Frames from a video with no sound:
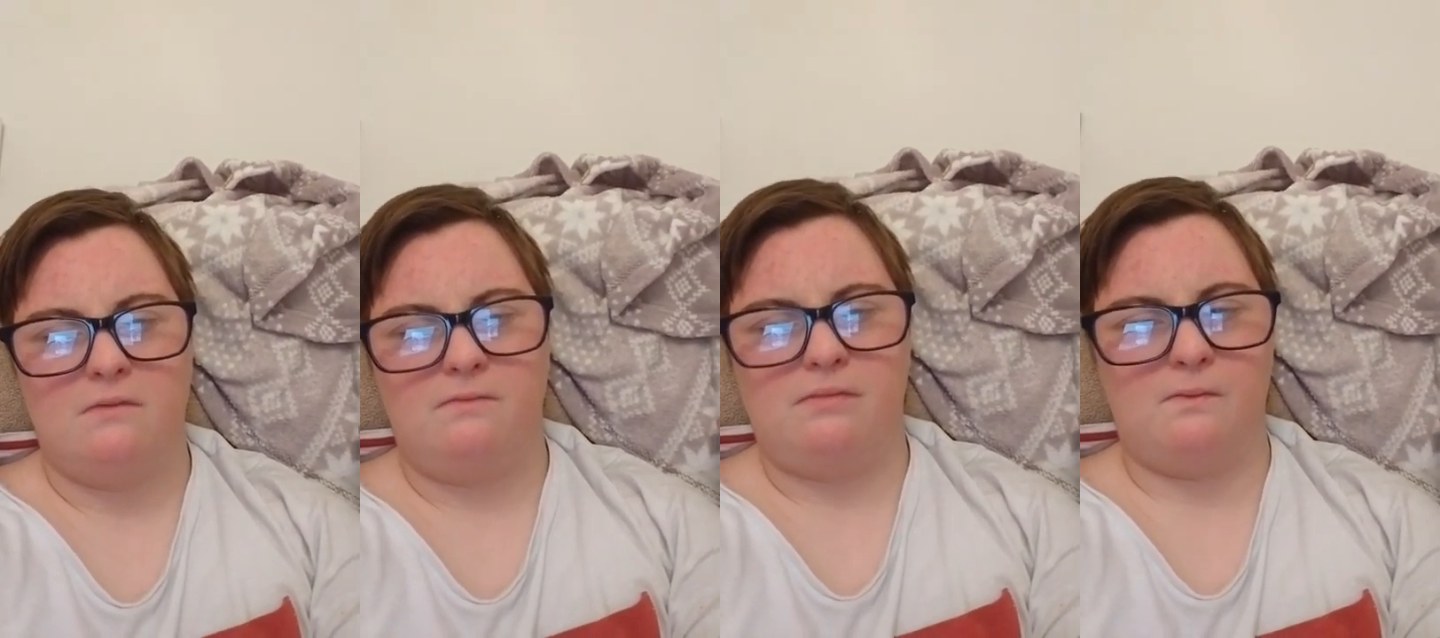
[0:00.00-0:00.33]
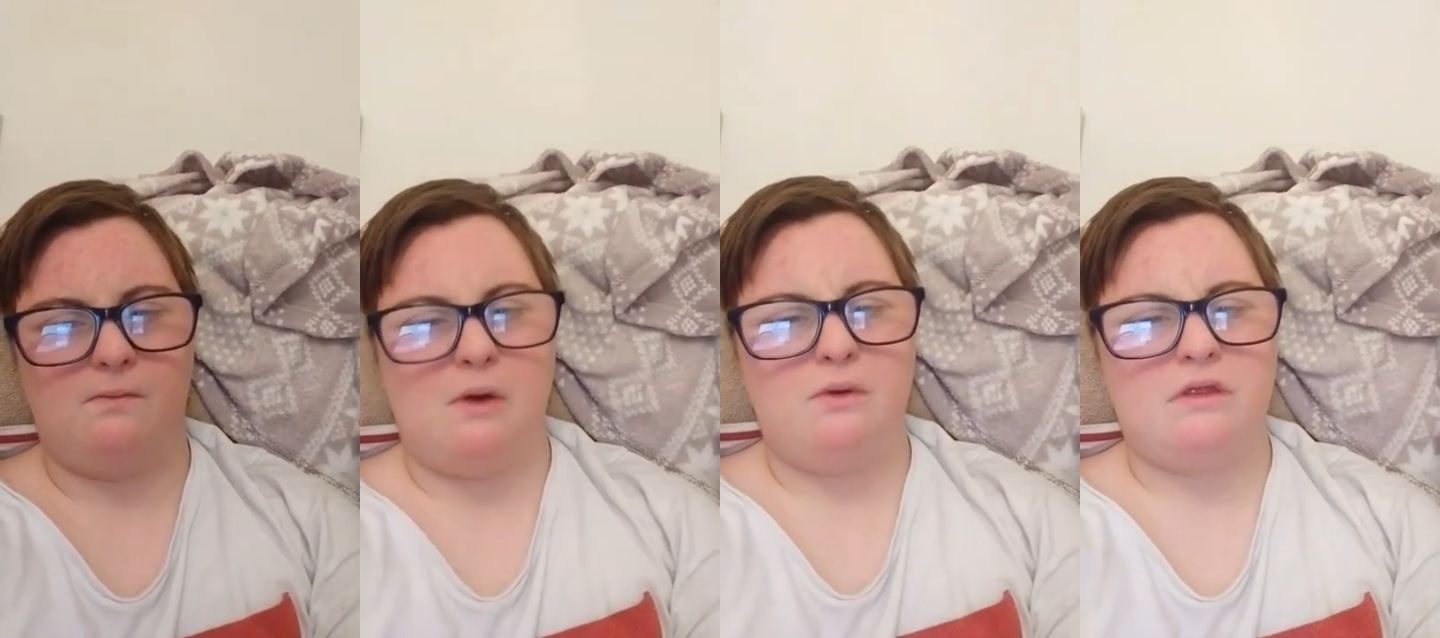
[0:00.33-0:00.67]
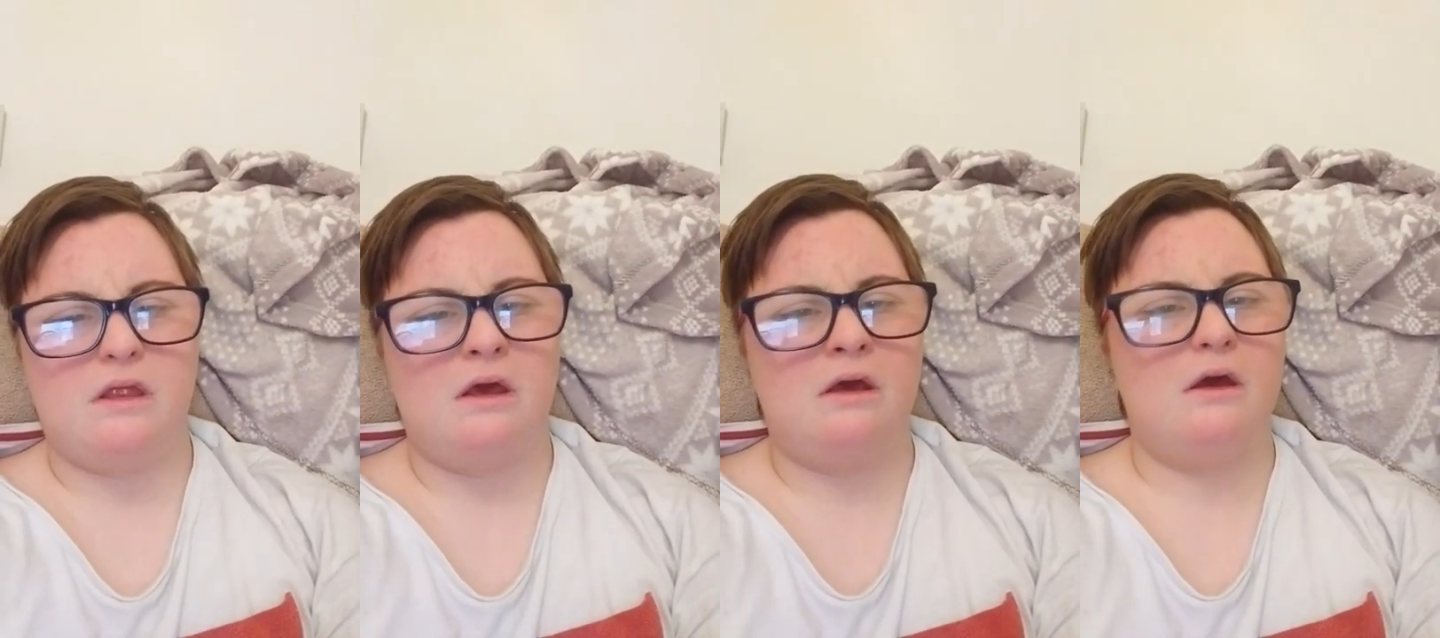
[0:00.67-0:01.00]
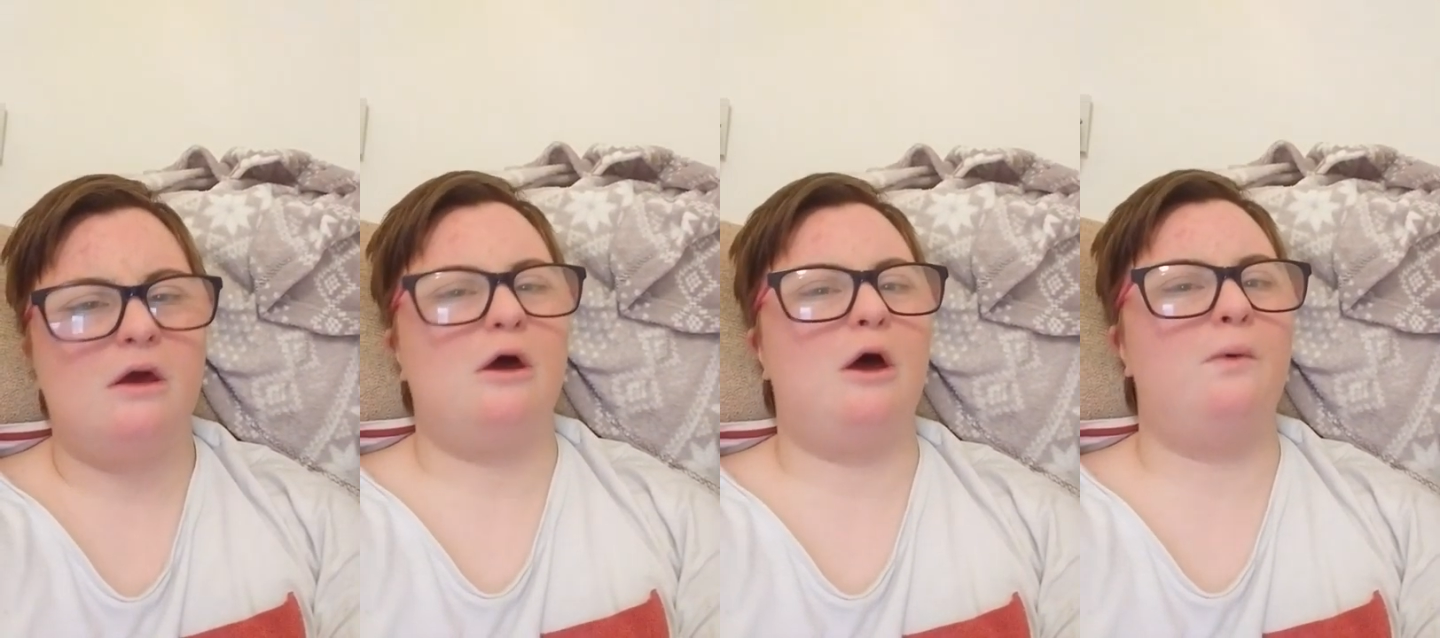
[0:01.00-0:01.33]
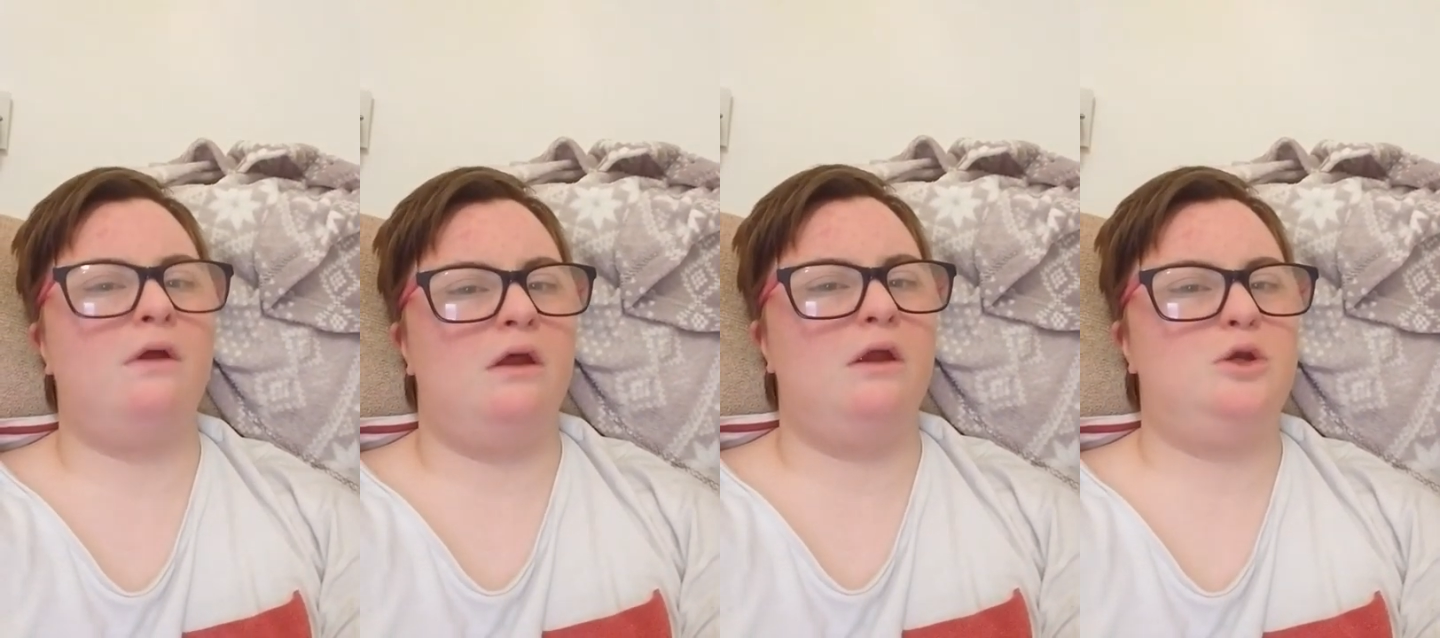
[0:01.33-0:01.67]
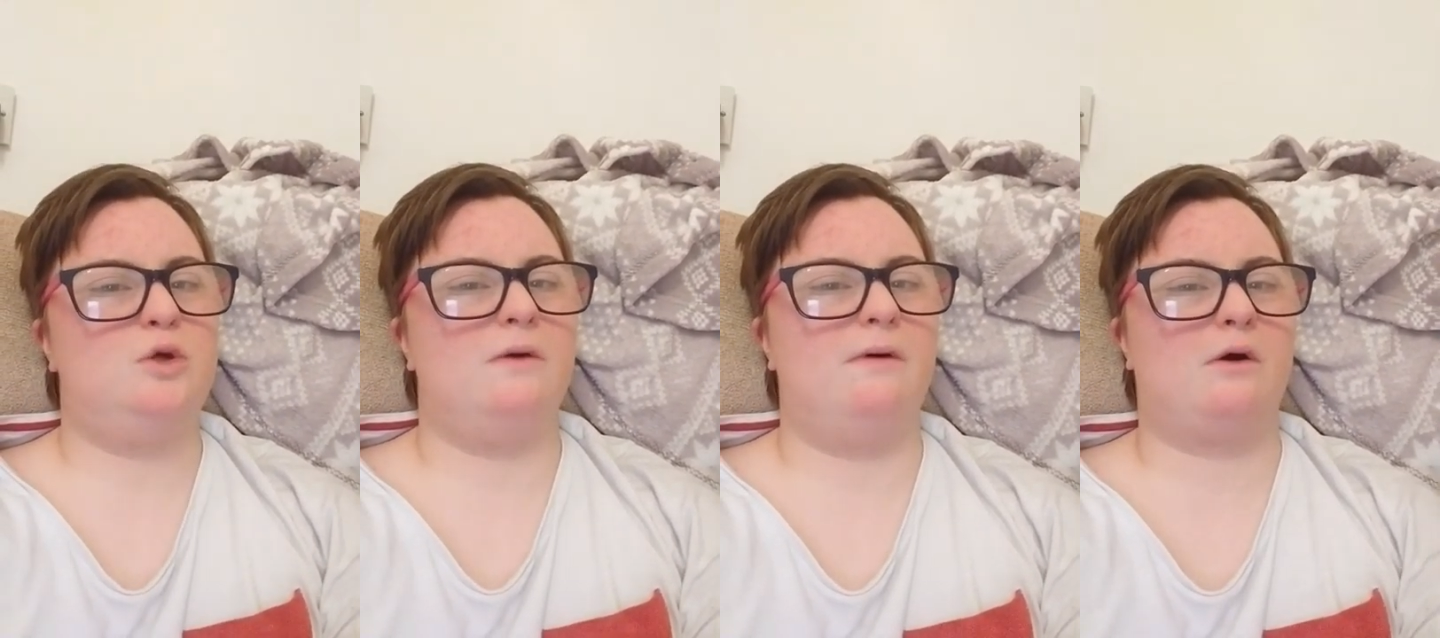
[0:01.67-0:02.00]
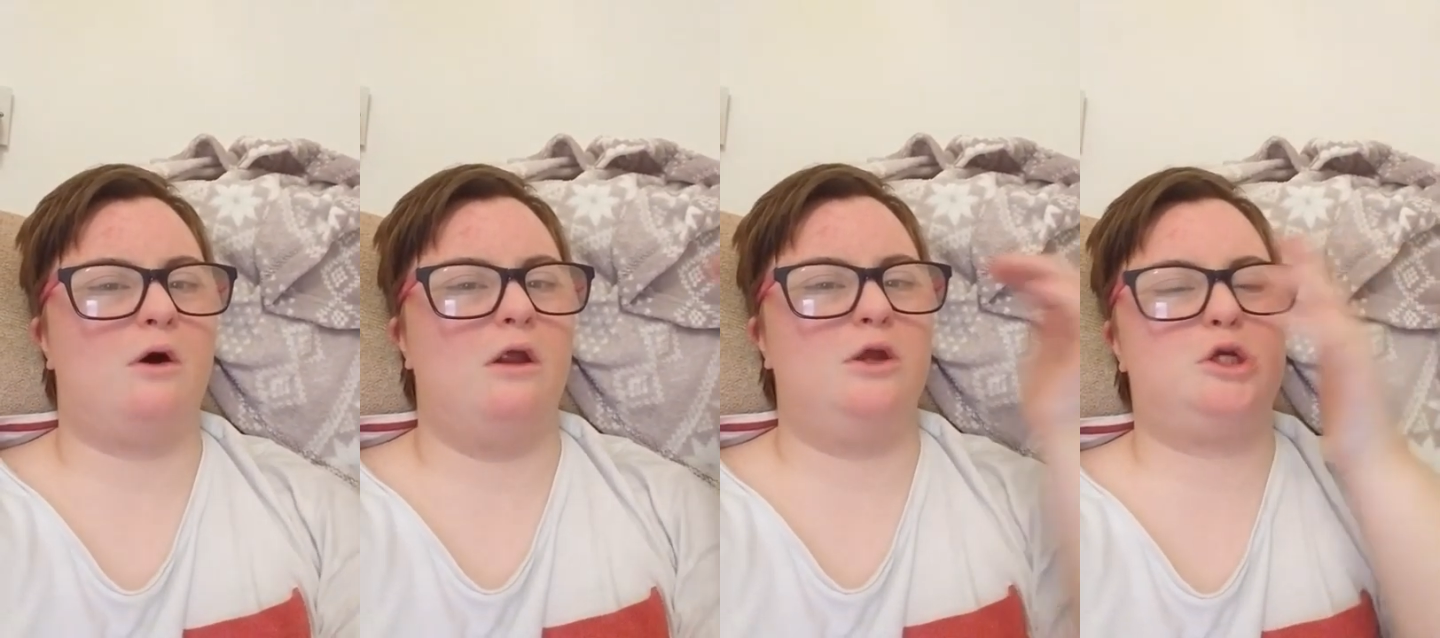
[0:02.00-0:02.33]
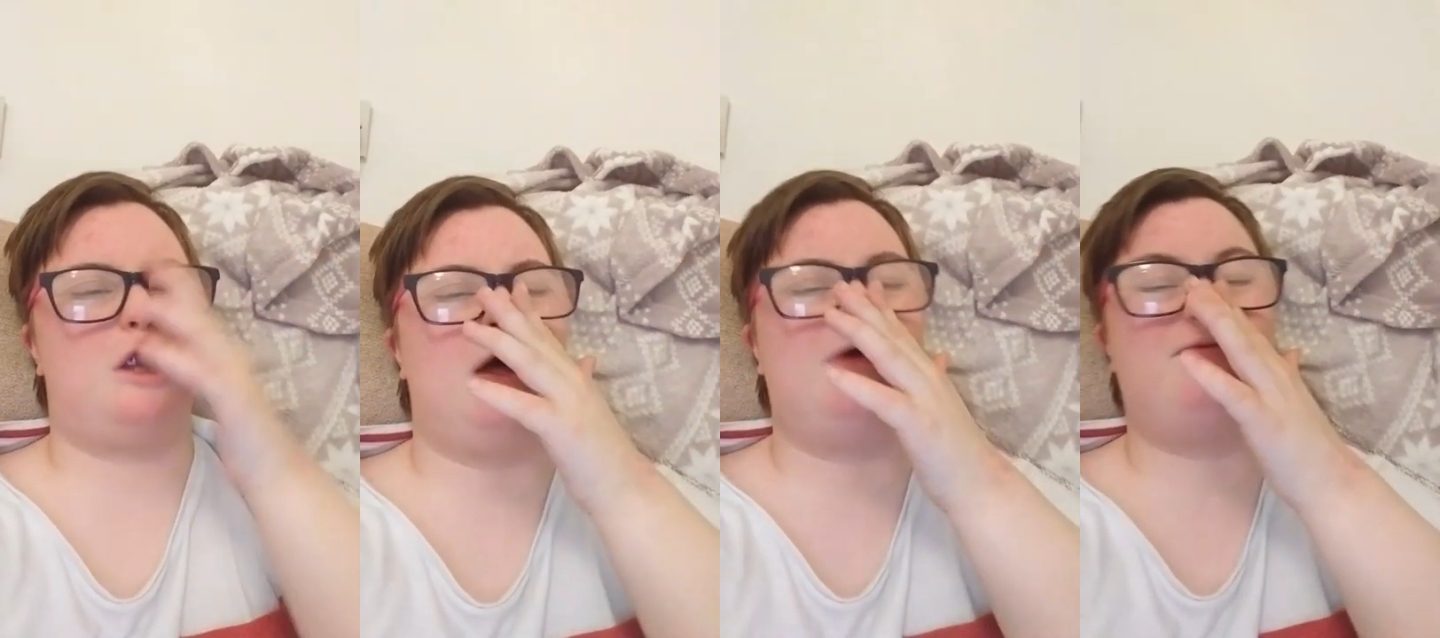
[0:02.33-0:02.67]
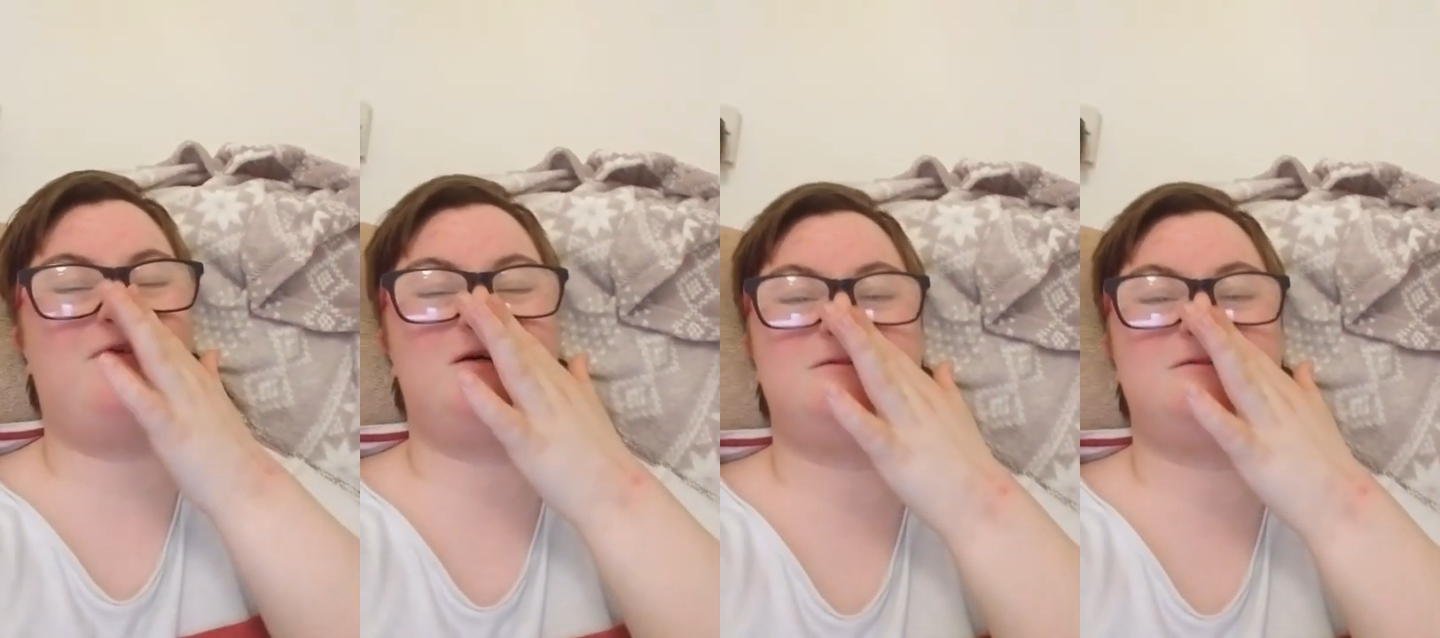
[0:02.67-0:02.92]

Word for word: But mostly, I really enjoy my college life.